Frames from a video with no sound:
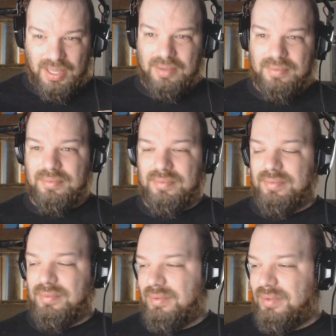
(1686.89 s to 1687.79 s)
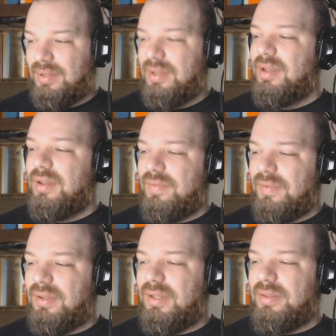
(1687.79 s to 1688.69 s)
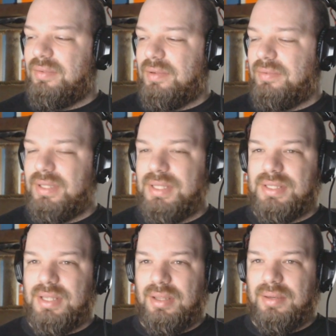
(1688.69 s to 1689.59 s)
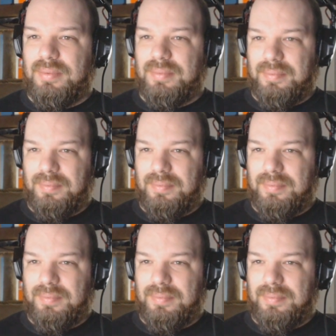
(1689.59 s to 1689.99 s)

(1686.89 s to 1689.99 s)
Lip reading: Yeah, Fallout 3 Redesign.